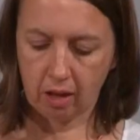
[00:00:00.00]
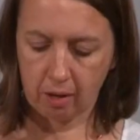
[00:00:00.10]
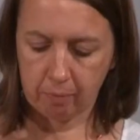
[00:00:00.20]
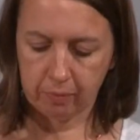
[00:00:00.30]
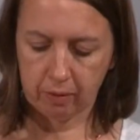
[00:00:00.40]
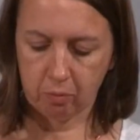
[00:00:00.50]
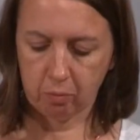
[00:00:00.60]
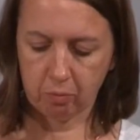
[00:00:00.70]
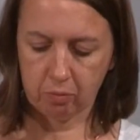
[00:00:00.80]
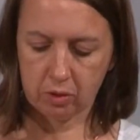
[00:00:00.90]

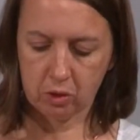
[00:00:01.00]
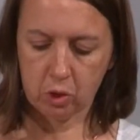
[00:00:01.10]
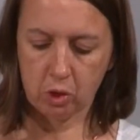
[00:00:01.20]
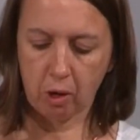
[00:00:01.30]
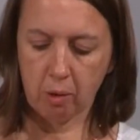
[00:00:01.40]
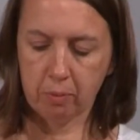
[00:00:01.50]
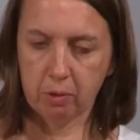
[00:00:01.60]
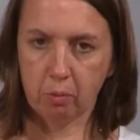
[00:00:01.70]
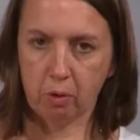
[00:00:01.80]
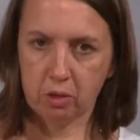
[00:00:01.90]
Um, to open
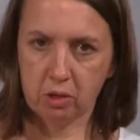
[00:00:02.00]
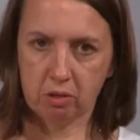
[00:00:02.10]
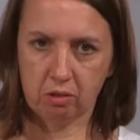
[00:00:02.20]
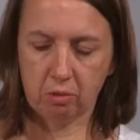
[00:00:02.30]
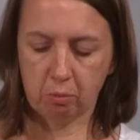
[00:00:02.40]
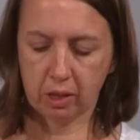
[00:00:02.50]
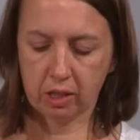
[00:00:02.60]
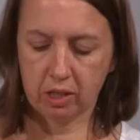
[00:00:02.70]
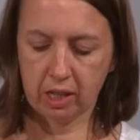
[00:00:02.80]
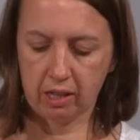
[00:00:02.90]
the watch, we're
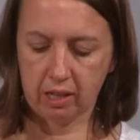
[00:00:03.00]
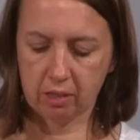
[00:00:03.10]
going to gently